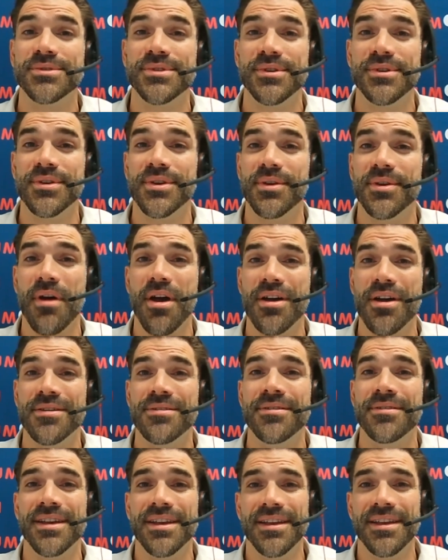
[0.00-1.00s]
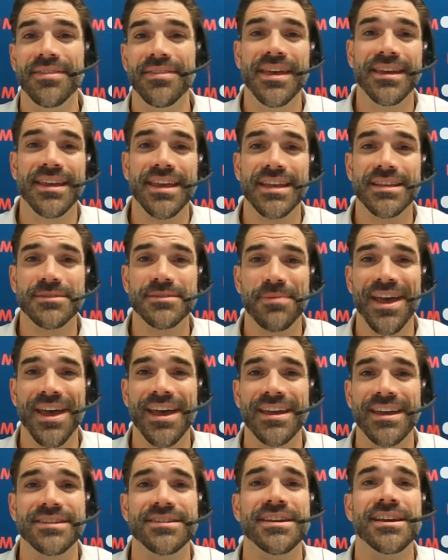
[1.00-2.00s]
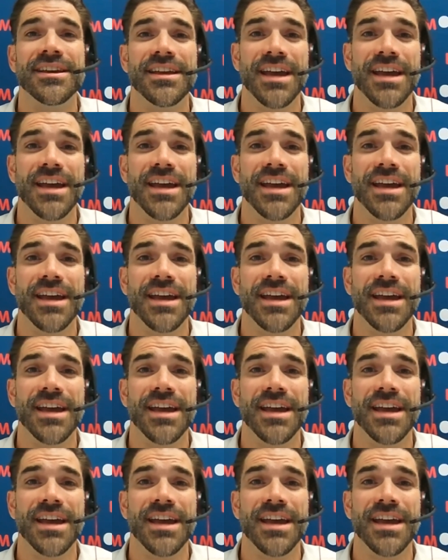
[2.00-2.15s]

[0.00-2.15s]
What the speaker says: you you owe, that gets paid.